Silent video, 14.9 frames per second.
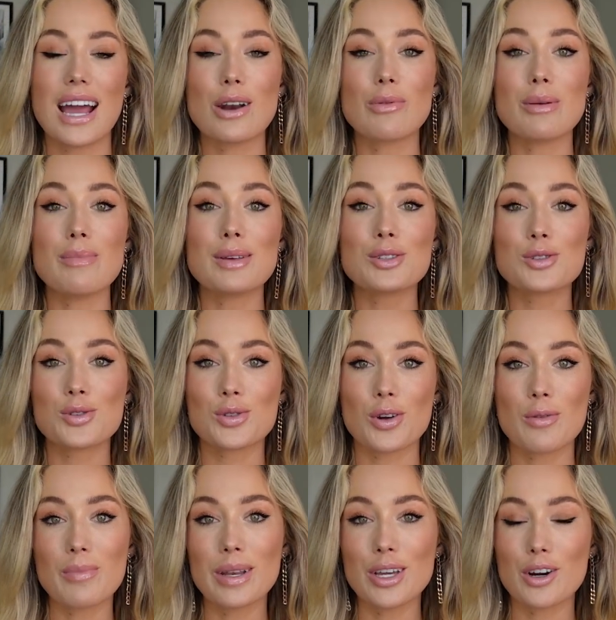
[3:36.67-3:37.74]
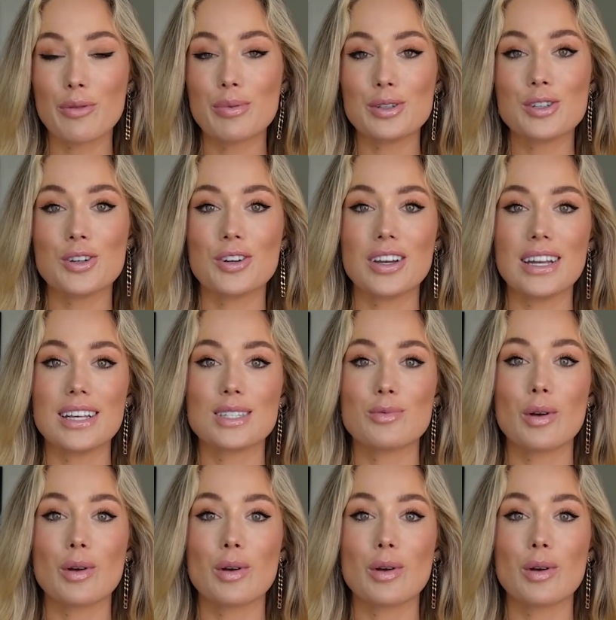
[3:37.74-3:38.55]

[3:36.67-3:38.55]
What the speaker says: And we miss so many opportunities.